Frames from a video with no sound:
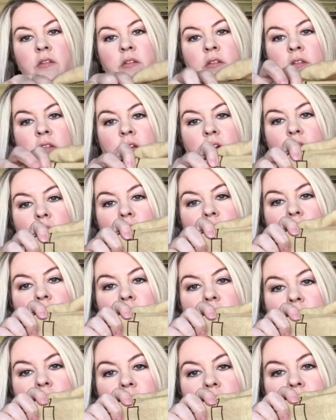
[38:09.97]
Like over
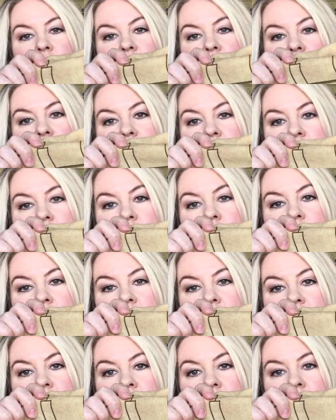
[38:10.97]
there, there's the
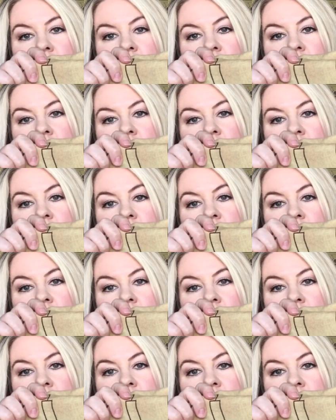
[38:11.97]
DMC.